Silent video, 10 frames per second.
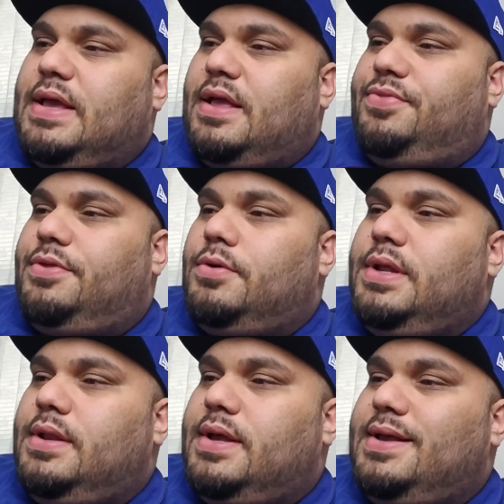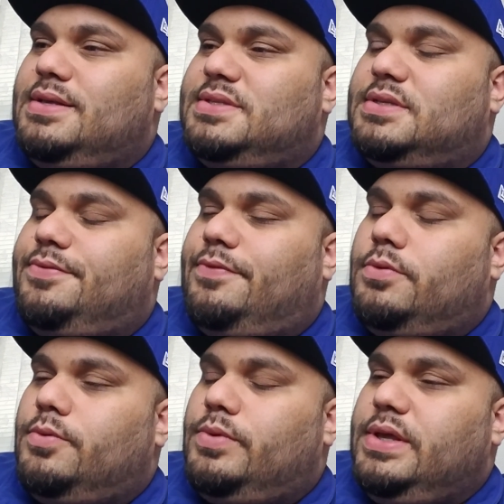At 30 days, that's
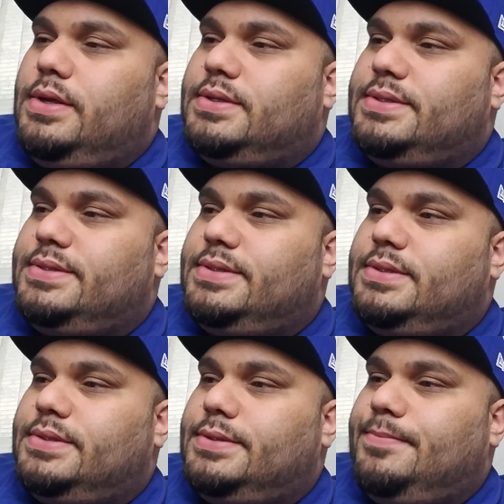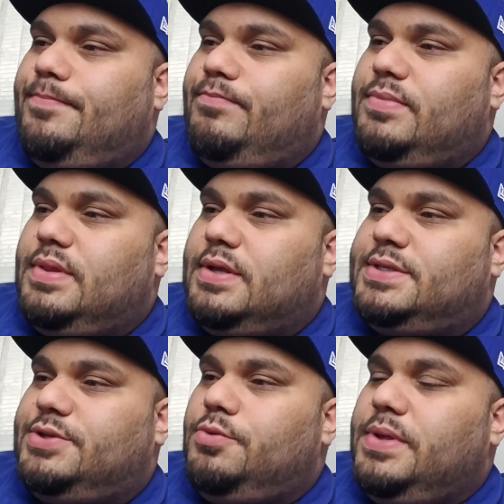4 weeks.
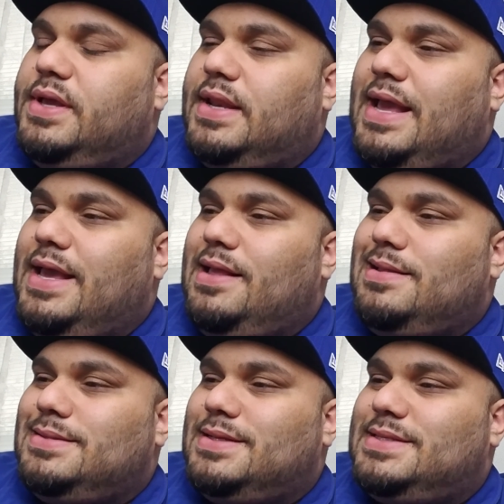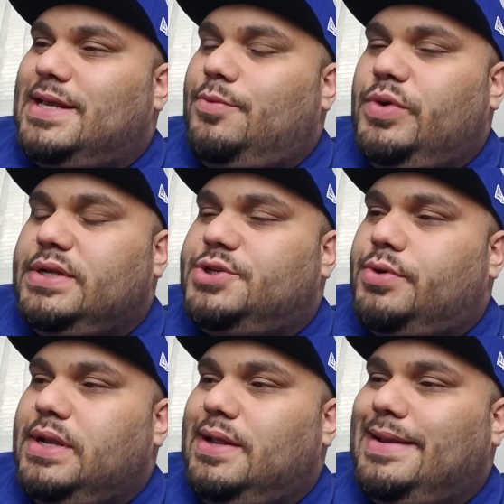Assuming an 8 to 10 week
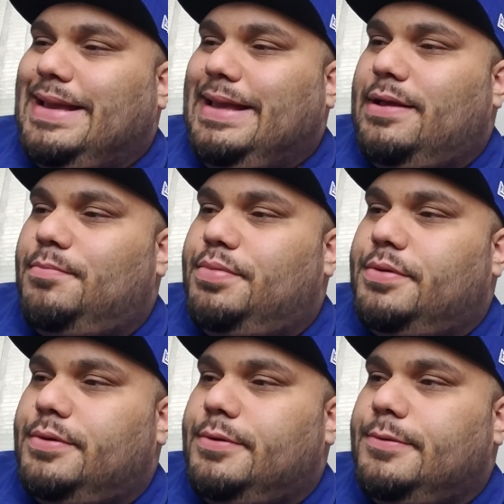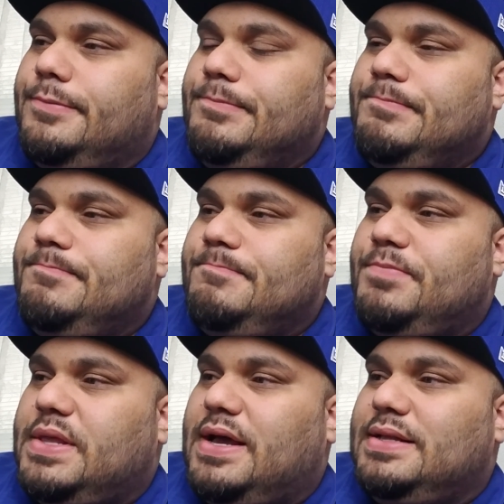training camp,
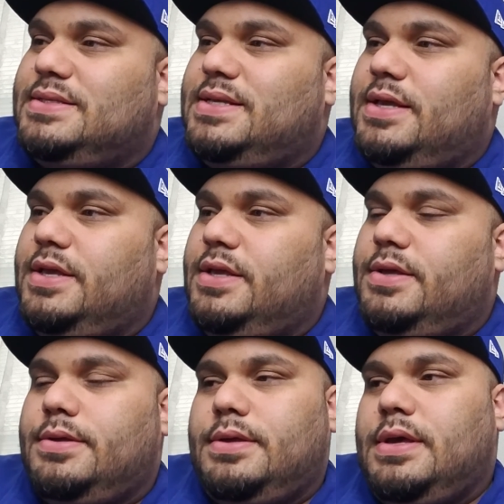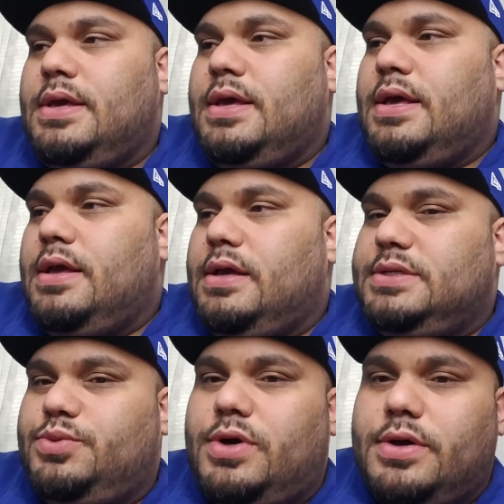I'd say
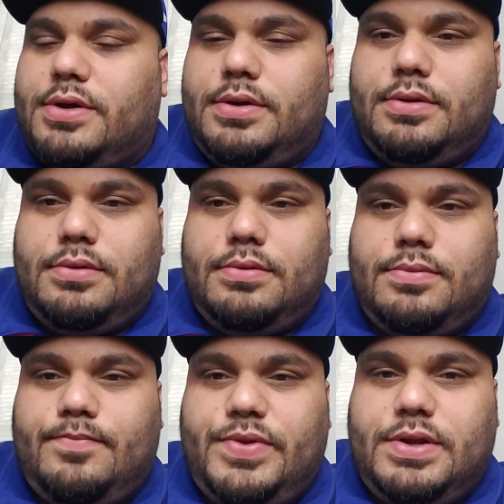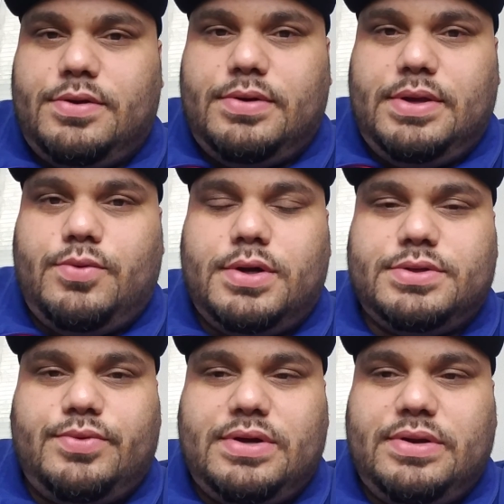he's walking, he
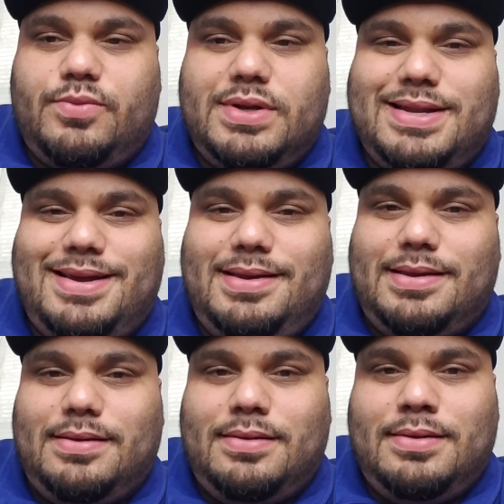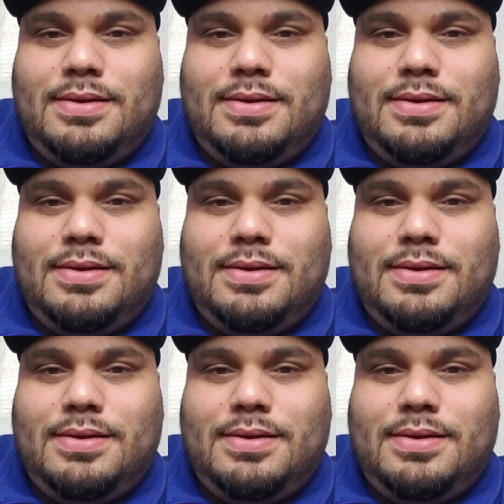walked around at 190.